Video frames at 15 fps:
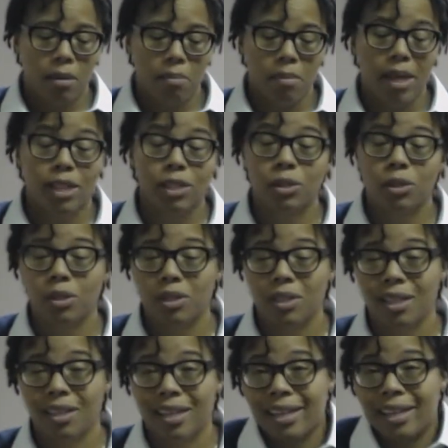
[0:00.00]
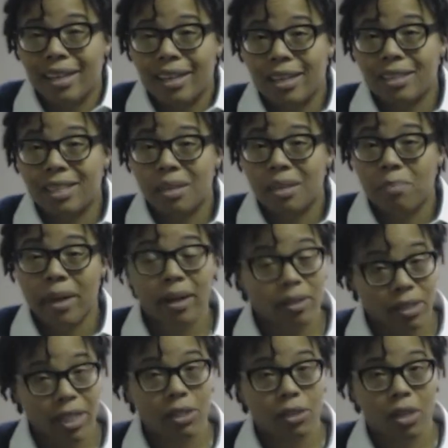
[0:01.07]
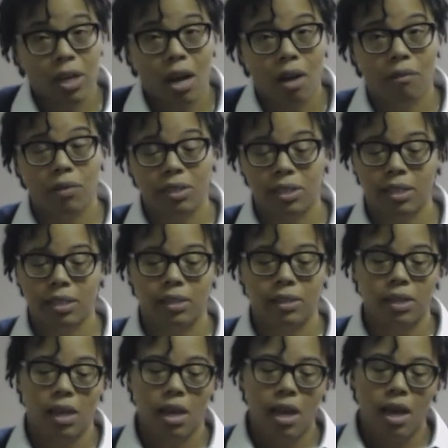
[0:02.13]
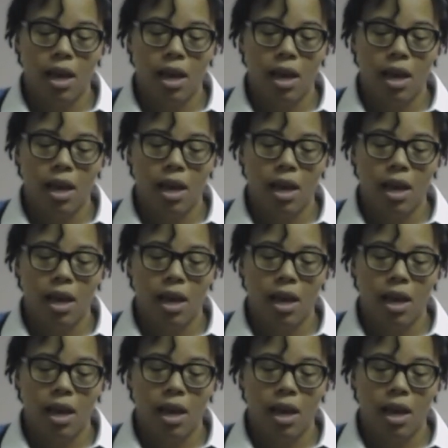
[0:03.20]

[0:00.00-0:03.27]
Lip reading: make sure that they attend parent-teacher conferences,